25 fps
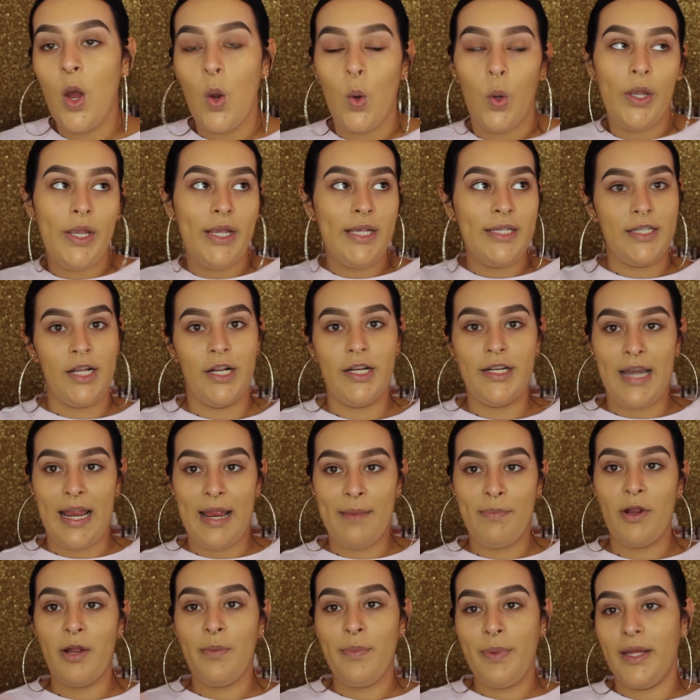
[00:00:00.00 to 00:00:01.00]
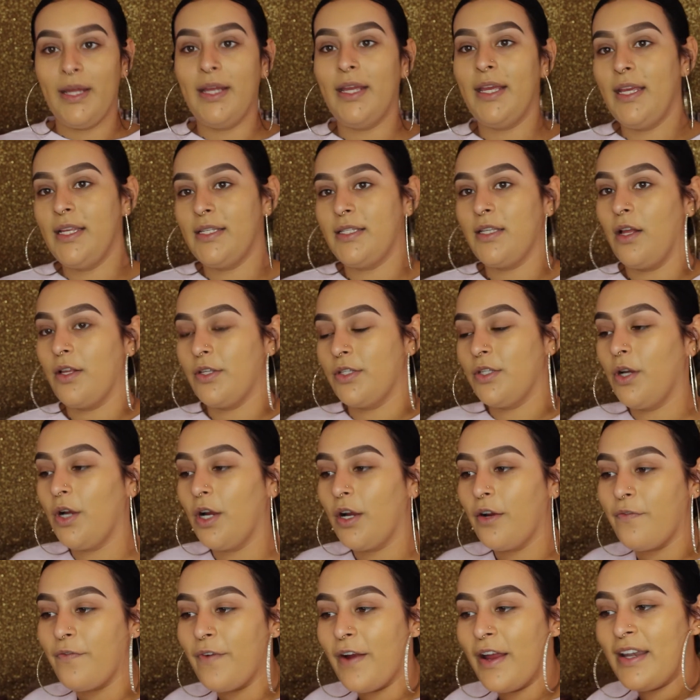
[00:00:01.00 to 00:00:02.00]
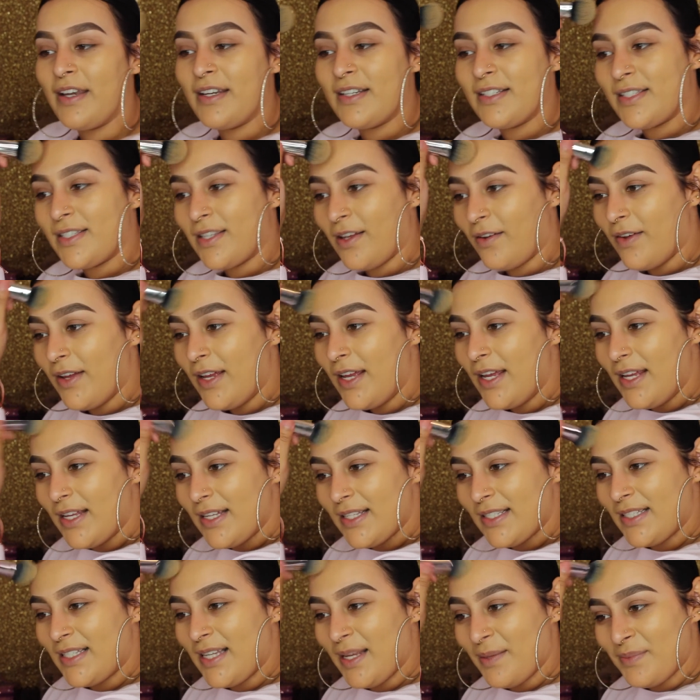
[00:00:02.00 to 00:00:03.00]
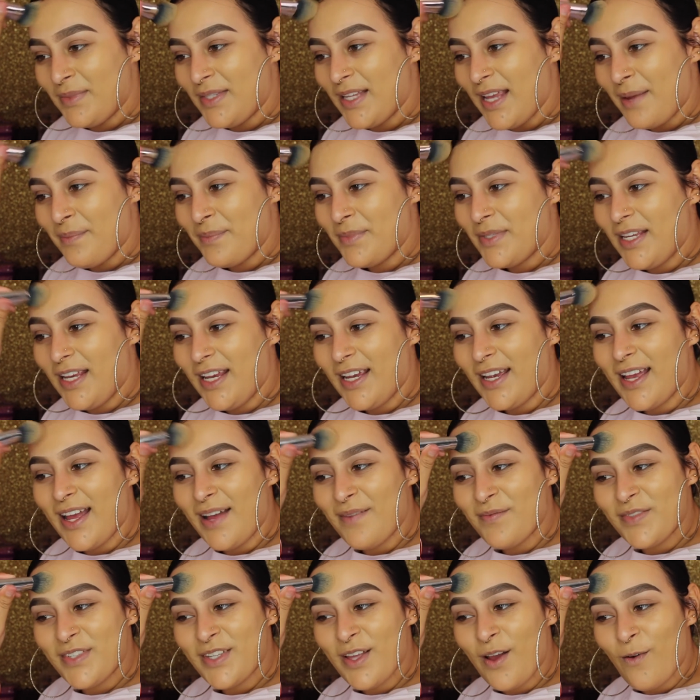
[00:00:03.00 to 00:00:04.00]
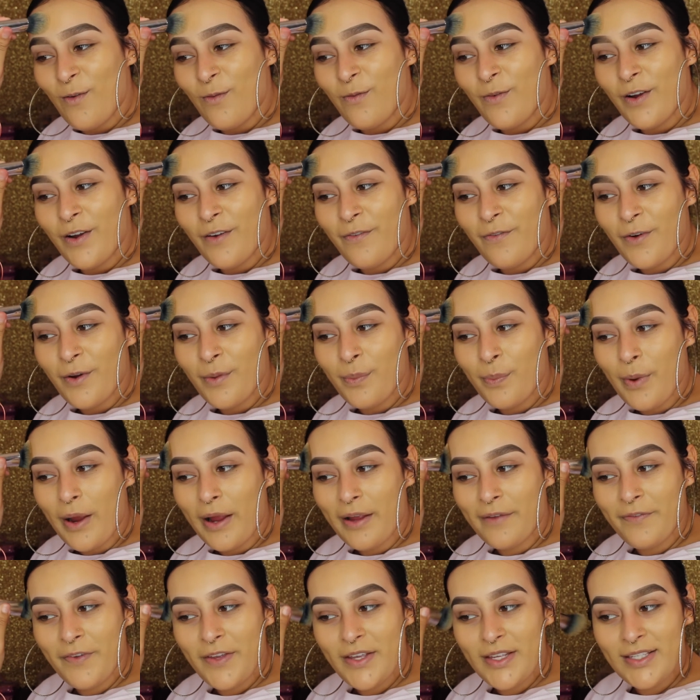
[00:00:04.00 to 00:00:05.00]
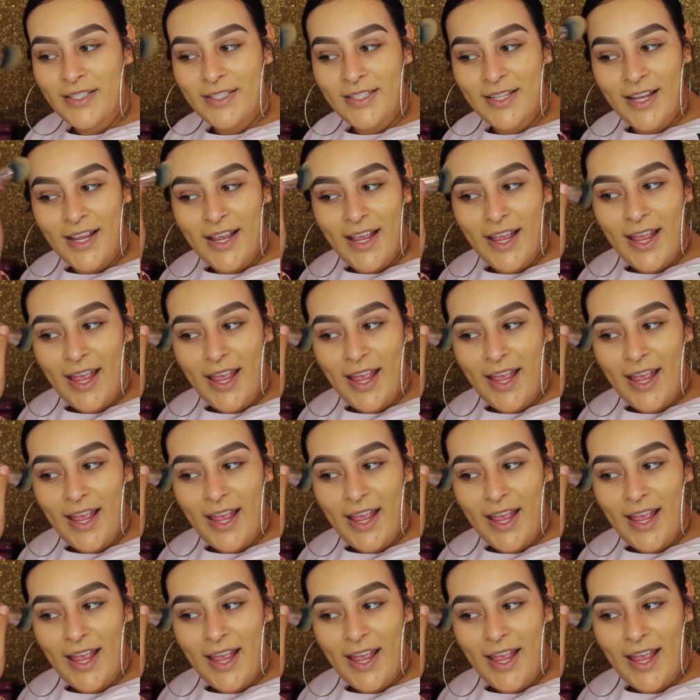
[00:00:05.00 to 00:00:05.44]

Well, he's our neighbor, but he's also her friend, and so sometimes he comes over for breakfast,